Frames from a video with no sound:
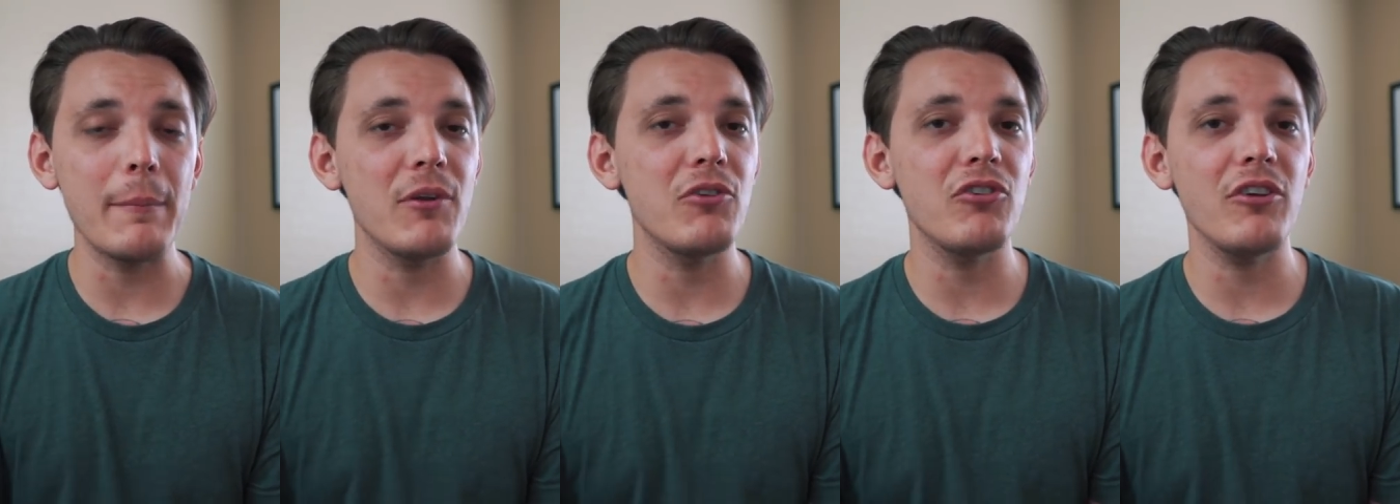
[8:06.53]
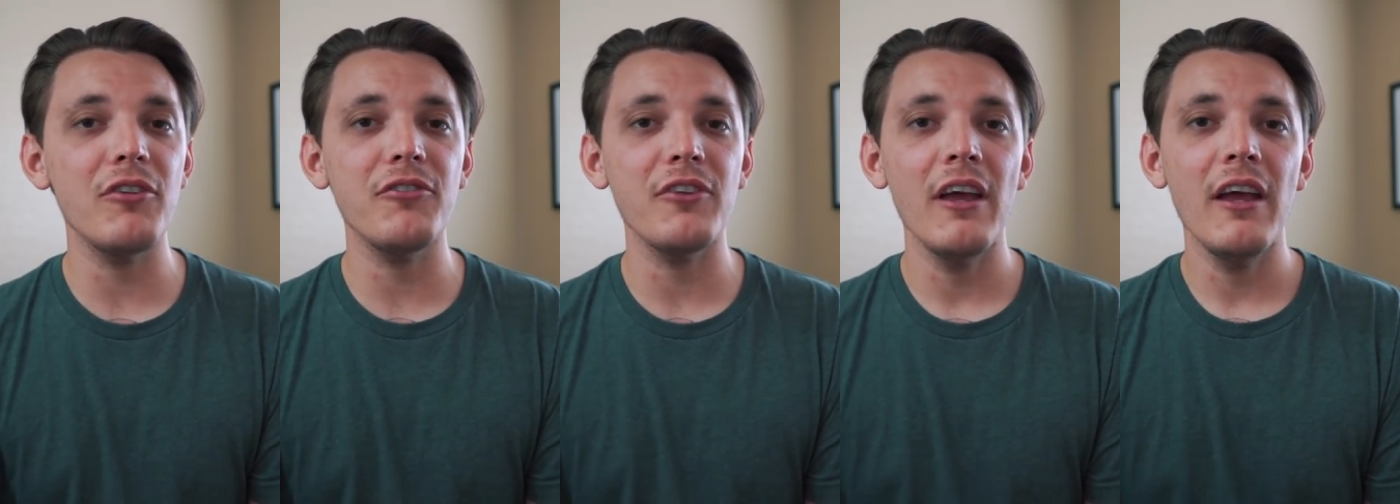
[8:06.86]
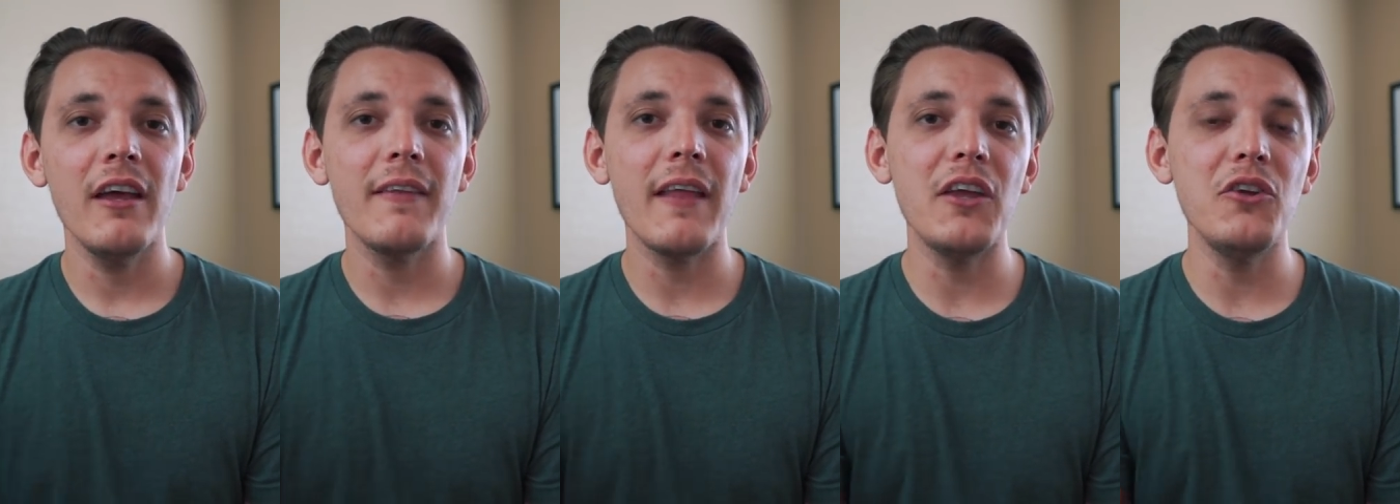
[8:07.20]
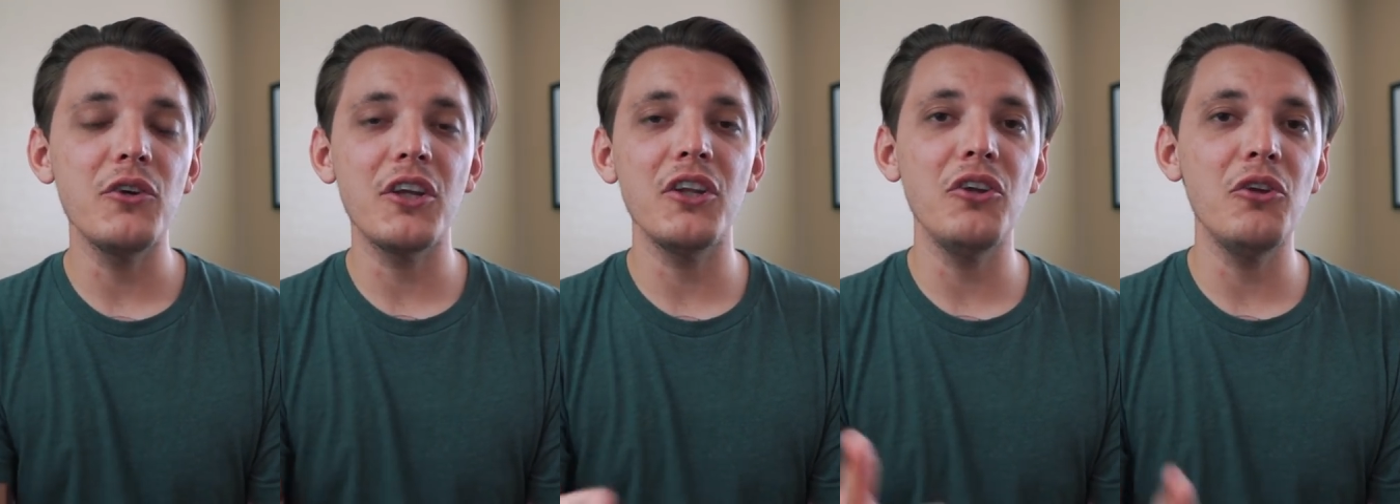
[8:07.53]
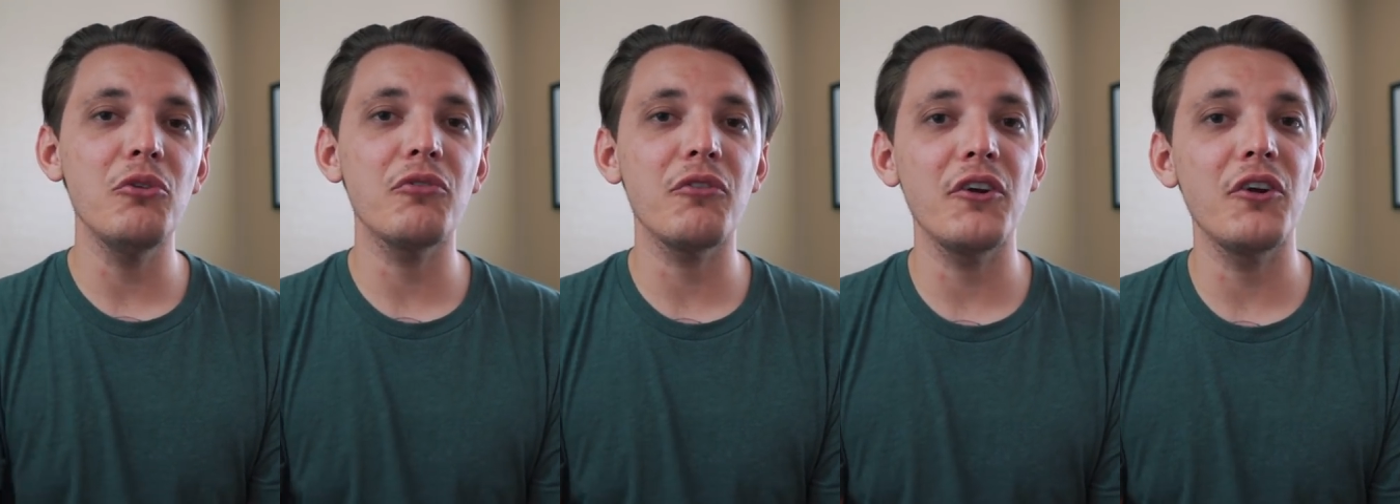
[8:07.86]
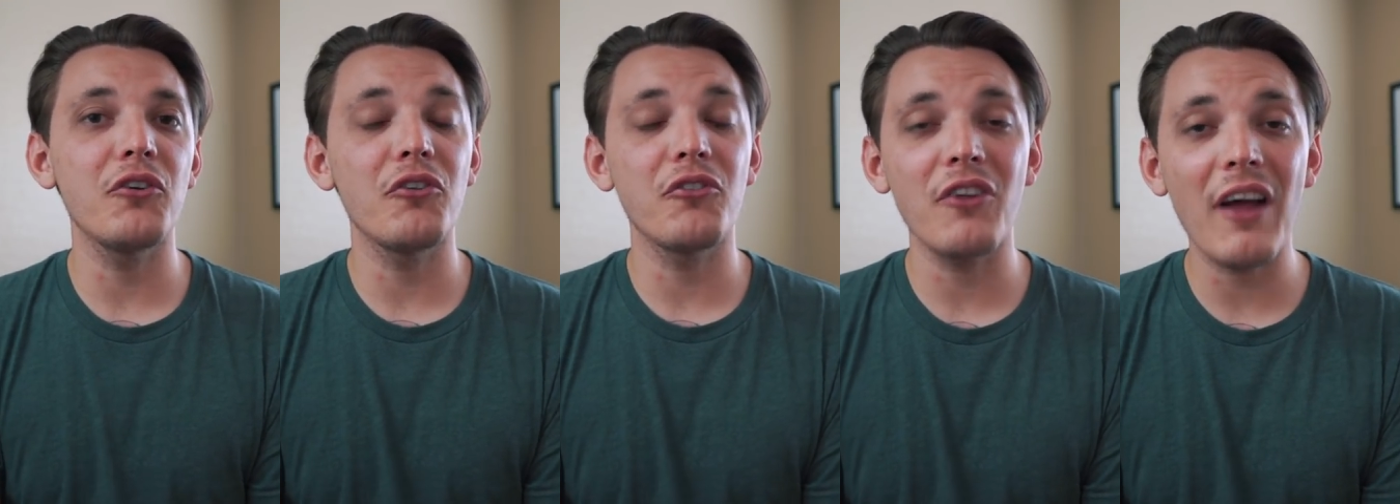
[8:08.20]
images that you can use for
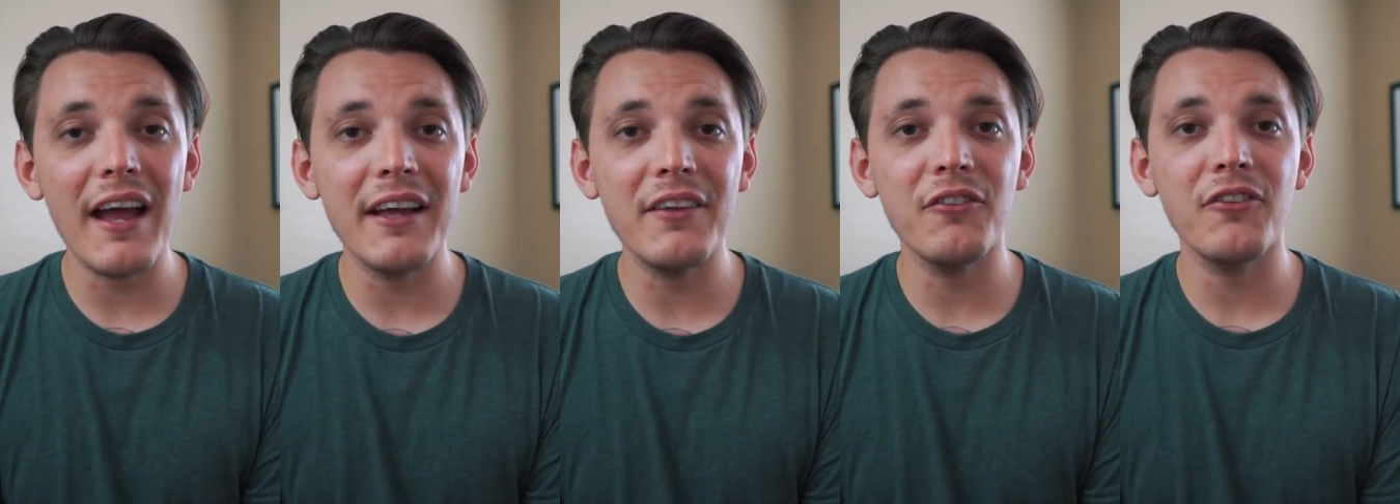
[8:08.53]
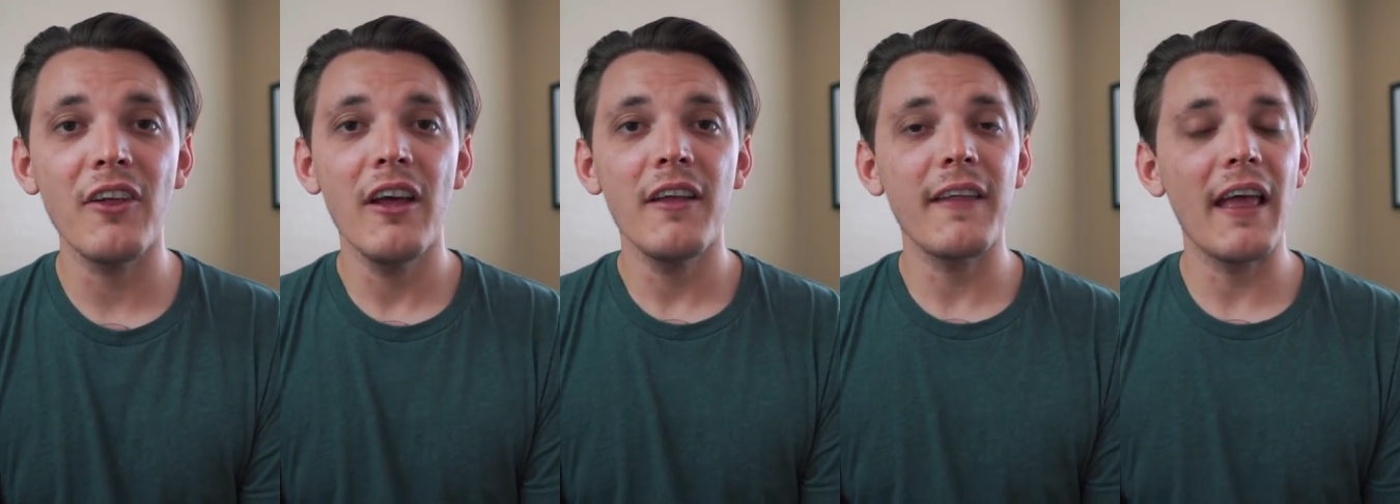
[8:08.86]
your designs.